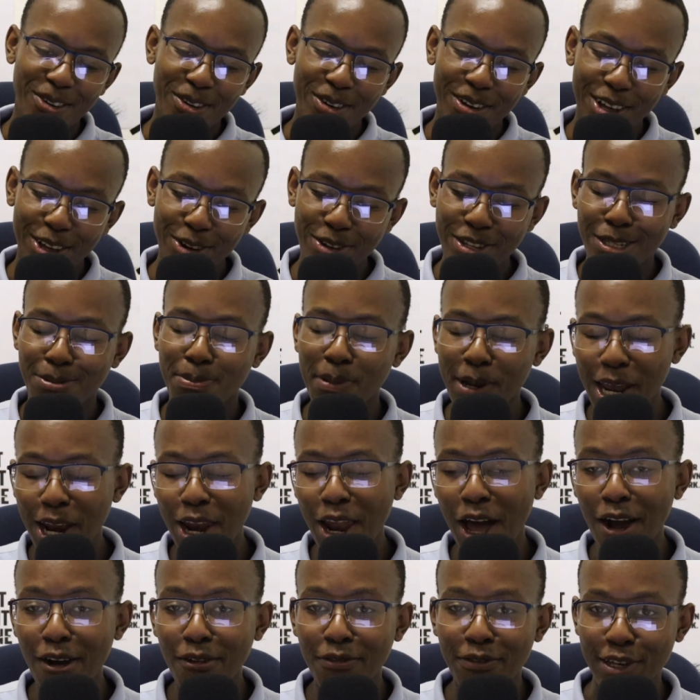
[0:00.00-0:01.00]
It's been a
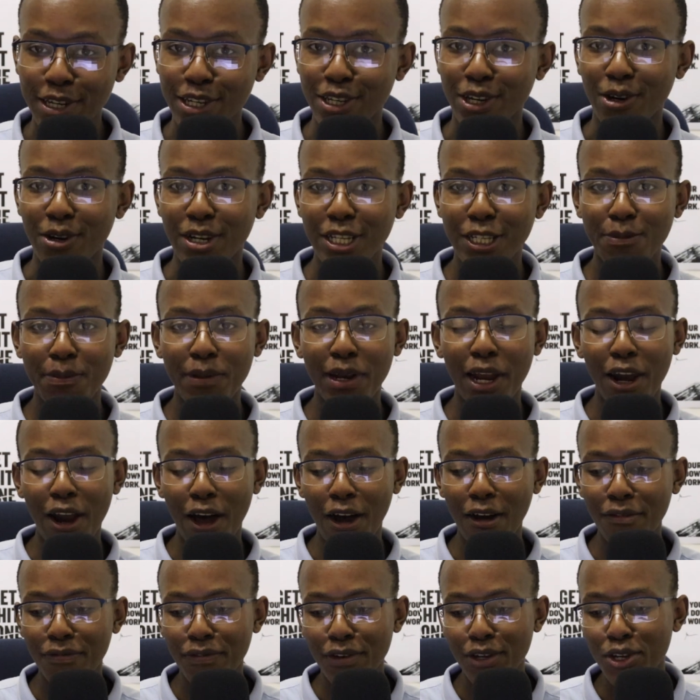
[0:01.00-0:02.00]
long video.
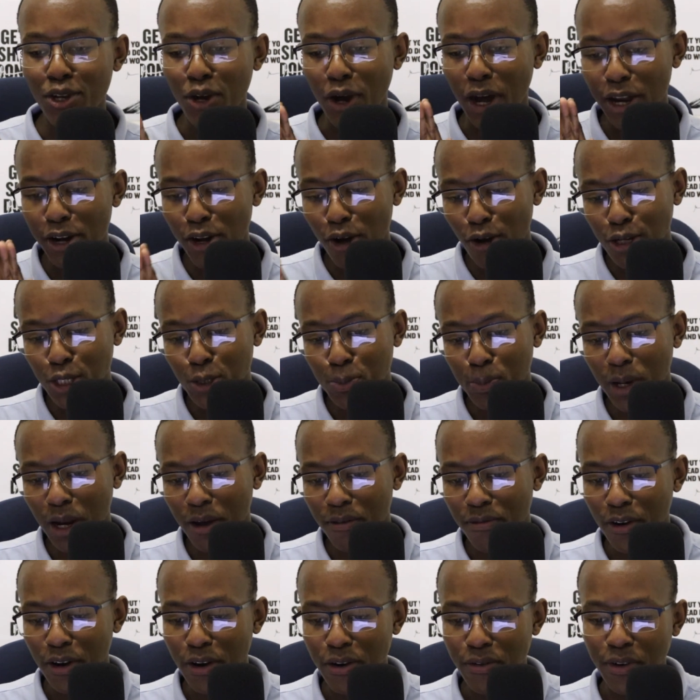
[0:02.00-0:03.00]
I know it's been a
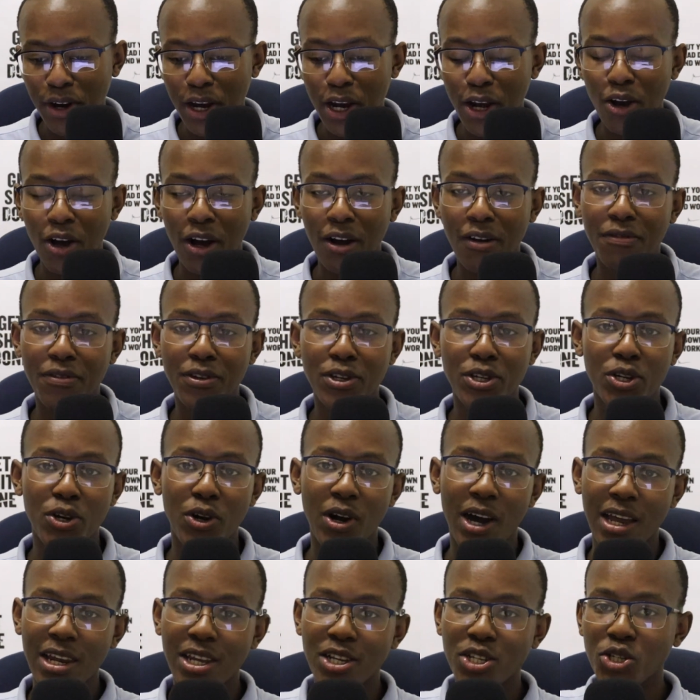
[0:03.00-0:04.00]
very, very long video.
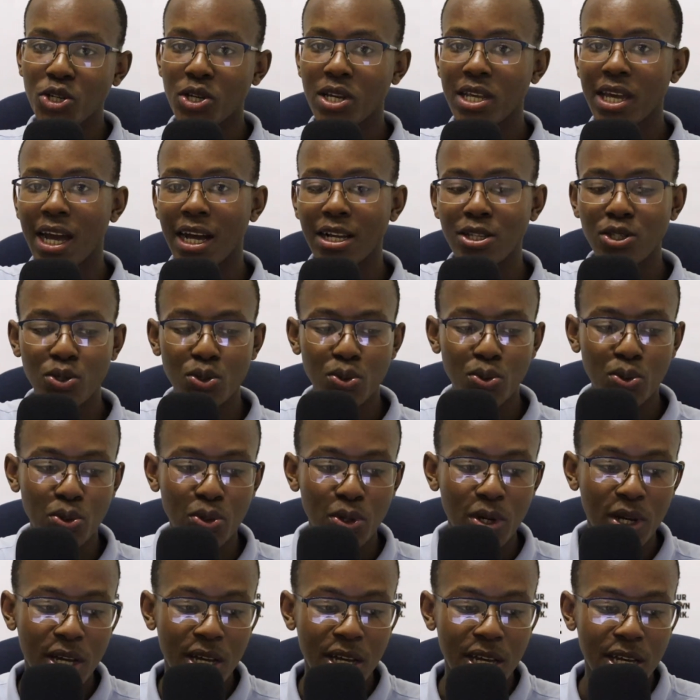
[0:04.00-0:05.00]
I literally had to
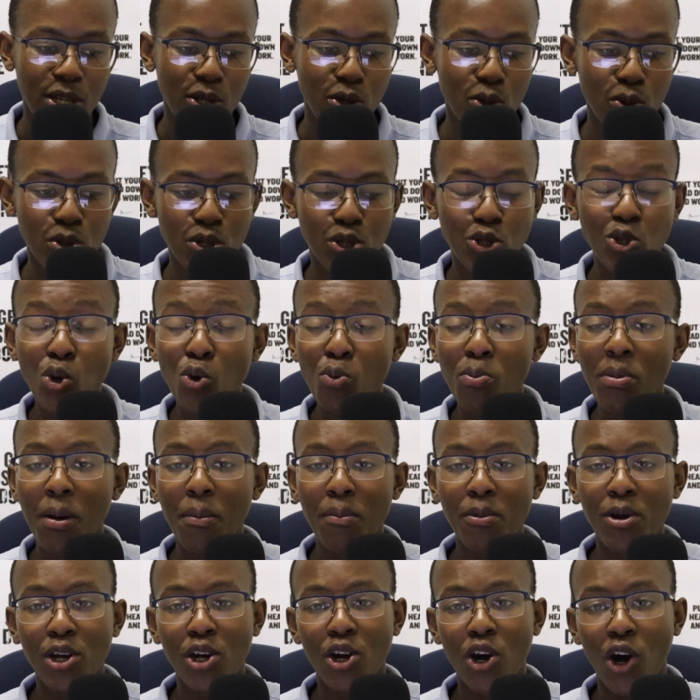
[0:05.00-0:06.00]
use 2
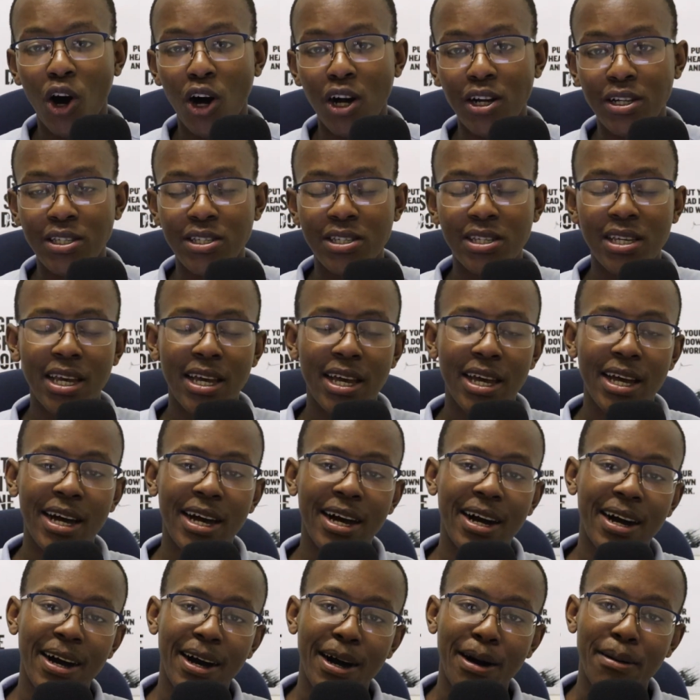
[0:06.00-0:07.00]
memory cards
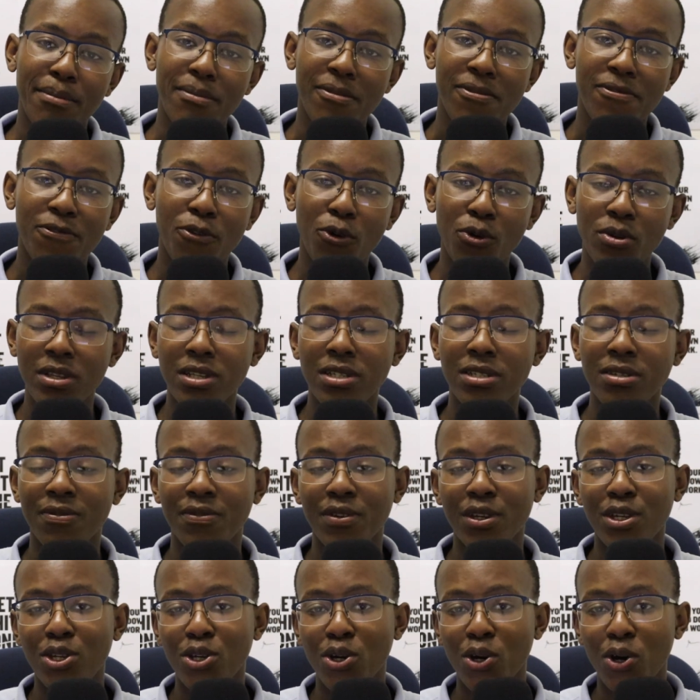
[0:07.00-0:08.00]
for this
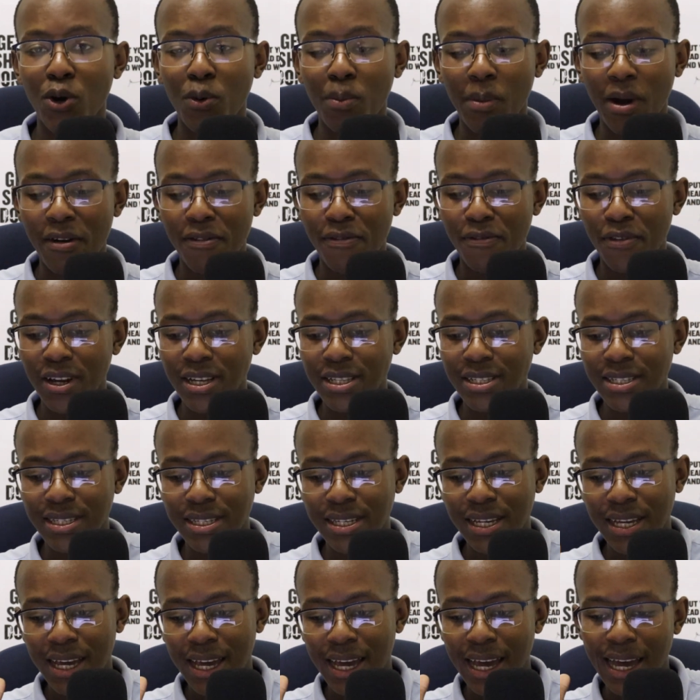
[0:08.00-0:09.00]
video, my friends.
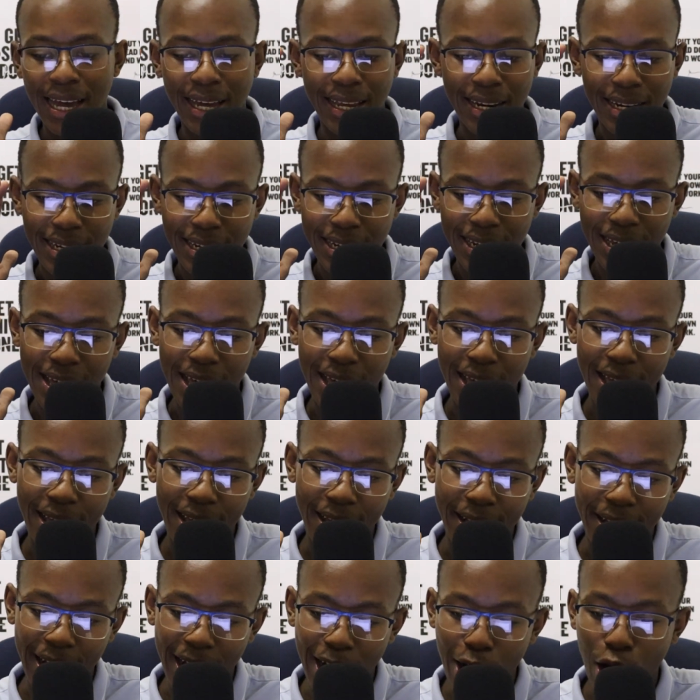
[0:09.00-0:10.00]
And
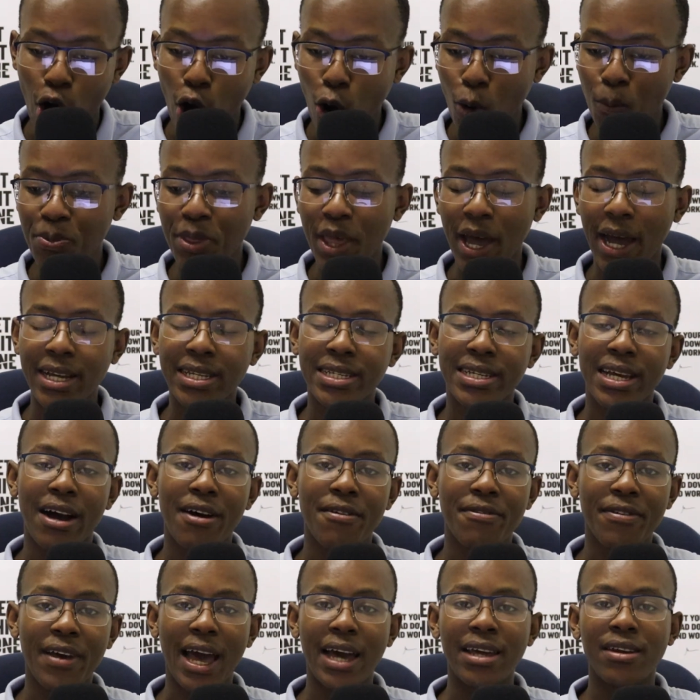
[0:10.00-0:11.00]
I hope that
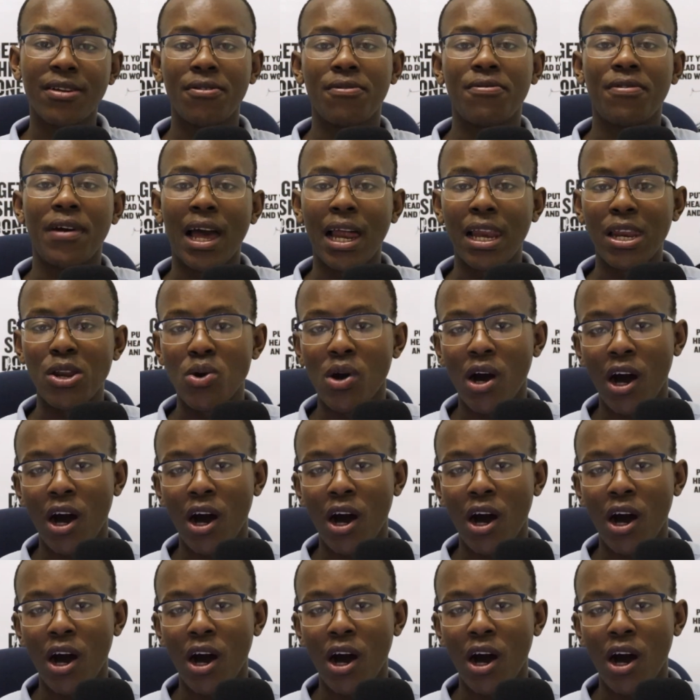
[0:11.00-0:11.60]
I've added value.